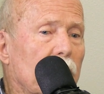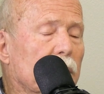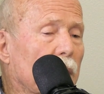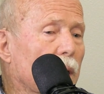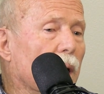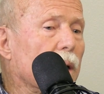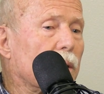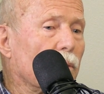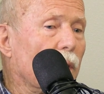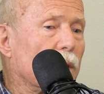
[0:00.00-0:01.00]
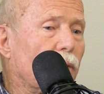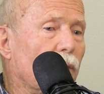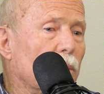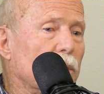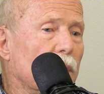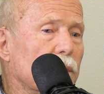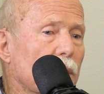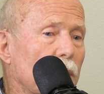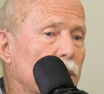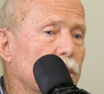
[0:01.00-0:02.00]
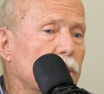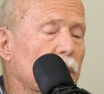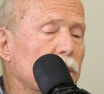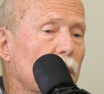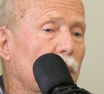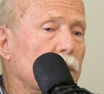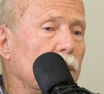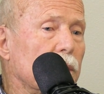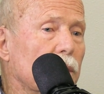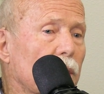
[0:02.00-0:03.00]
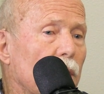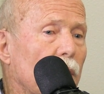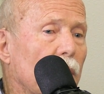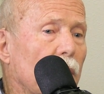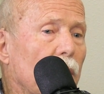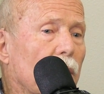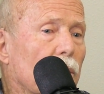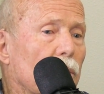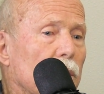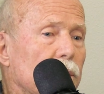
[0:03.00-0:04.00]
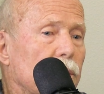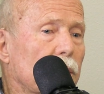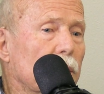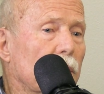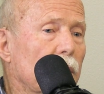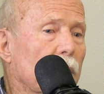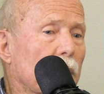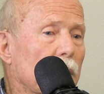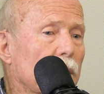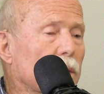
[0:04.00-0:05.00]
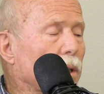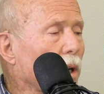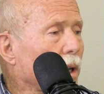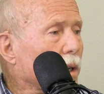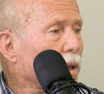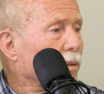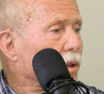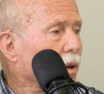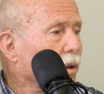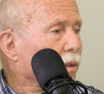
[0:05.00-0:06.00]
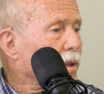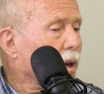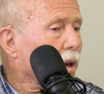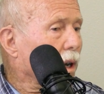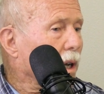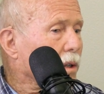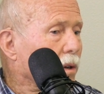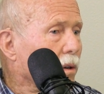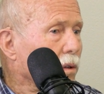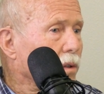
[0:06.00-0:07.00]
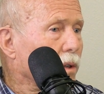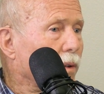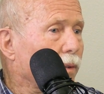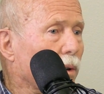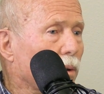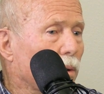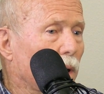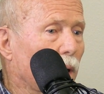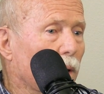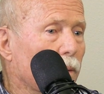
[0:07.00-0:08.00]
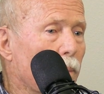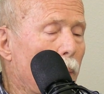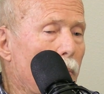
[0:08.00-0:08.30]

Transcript: He got the ranch from Jess Isaacs. Jess Isaacs was the head of the Selective Service here in Las Cruces for a while.